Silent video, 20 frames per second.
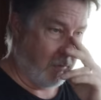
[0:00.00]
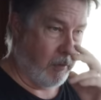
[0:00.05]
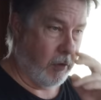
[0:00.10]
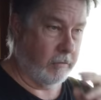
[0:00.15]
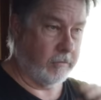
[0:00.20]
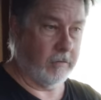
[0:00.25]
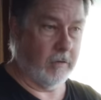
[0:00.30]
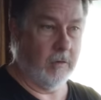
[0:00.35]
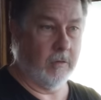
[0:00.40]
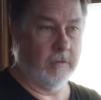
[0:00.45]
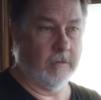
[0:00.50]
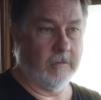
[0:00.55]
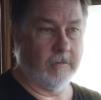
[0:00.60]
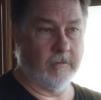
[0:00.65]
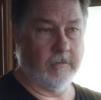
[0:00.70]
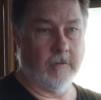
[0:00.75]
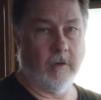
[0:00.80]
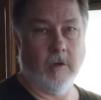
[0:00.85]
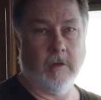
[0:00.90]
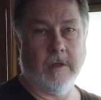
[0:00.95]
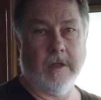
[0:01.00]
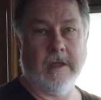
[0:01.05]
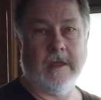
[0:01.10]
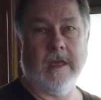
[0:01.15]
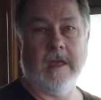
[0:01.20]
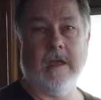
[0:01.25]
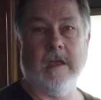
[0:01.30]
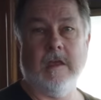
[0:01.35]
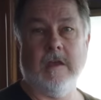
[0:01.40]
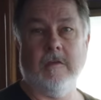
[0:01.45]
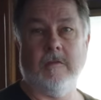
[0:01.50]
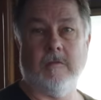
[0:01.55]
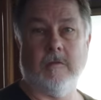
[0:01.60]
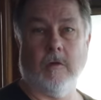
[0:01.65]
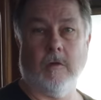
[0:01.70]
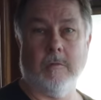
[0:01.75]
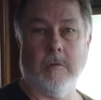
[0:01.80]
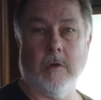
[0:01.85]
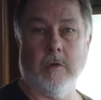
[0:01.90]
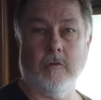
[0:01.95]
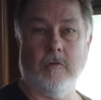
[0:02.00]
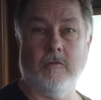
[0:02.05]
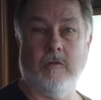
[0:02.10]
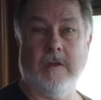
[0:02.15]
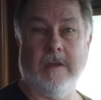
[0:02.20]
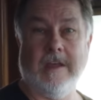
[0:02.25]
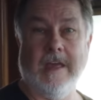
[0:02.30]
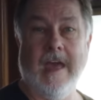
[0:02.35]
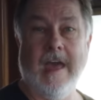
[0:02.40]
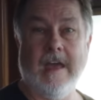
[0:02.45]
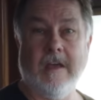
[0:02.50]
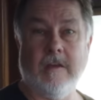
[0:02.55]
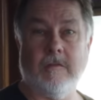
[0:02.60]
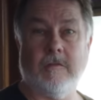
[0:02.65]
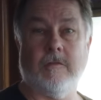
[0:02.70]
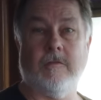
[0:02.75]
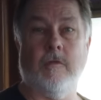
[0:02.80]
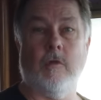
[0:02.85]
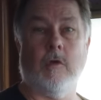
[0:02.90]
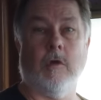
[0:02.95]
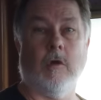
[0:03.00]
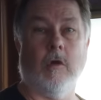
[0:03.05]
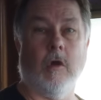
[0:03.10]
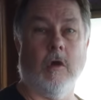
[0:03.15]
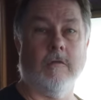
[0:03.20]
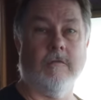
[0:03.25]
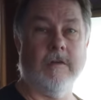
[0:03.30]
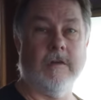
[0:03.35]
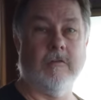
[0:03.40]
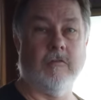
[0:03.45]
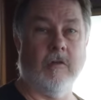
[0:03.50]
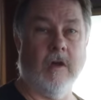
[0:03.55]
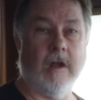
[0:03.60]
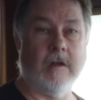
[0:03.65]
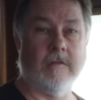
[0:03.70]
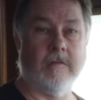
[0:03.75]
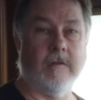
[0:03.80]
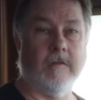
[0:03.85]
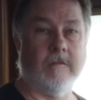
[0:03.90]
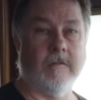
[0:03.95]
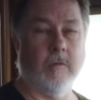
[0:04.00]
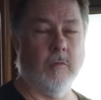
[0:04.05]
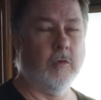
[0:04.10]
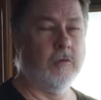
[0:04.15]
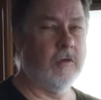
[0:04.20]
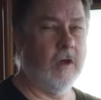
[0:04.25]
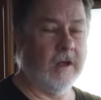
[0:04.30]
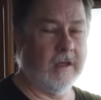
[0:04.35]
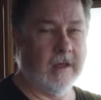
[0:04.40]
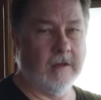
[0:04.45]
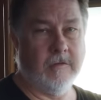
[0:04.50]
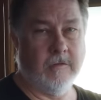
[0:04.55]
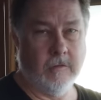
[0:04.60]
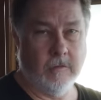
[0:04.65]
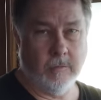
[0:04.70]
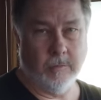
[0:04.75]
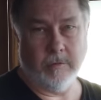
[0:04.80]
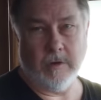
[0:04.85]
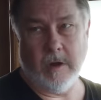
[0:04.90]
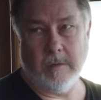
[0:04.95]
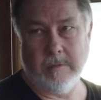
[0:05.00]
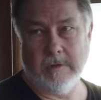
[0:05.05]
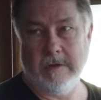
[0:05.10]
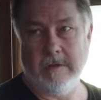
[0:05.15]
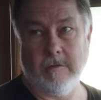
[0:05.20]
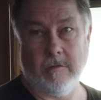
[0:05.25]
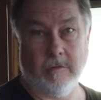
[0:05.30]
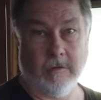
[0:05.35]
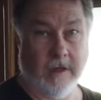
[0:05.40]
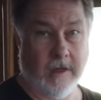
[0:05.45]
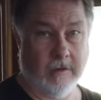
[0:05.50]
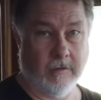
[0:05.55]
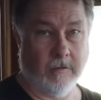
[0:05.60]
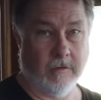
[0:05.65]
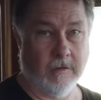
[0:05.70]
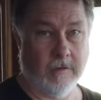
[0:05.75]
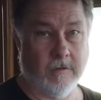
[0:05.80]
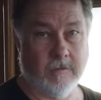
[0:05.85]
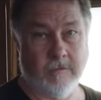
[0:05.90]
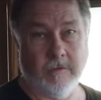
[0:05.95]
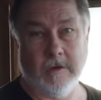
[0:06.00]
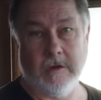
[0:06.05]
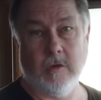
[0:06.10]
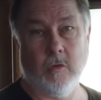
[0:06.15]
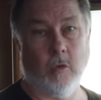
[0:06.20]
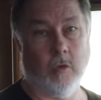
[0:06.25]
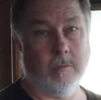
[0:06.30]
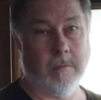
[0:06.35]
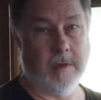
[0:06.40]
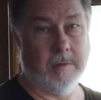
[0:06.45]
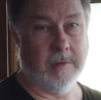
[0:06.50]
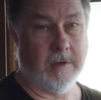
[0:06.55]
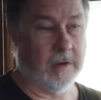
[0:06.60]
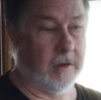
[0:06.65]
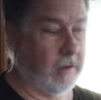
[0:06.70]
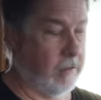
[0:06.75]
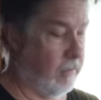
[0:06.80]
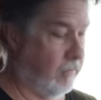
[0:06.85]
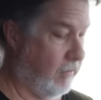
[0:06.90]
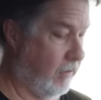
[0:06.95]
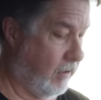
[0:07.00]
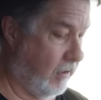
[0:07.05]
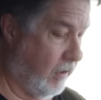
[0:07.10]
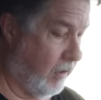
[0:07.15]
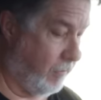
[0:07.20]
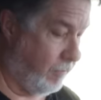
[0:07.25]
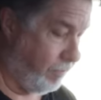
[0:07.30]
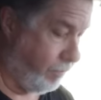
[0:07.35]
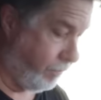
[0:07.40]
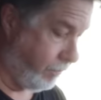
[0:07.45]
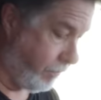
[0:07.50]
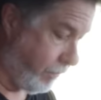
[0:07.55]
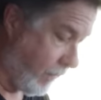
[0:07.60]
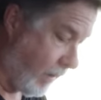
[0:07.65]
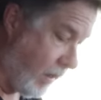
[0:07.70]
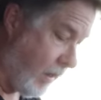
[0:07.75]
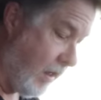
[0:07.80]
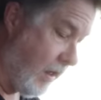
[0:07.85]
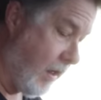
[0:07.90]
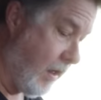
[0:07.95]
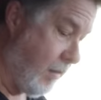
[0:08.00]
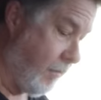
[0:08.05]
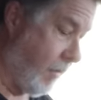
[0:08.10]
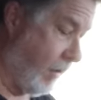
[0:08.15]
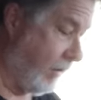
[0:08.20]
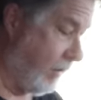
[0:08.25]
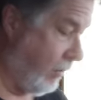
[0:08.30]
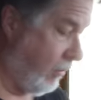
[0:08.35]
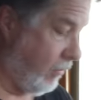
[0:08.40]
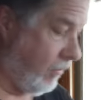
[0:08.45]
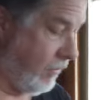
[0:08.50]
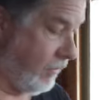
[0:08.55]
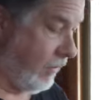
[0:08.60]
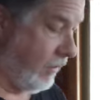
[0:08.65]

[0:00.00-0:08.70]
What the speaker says: I'm also installing a Cerbo GX for our Victron system, which I'll get to probably either later in this video or maybe another video. But here are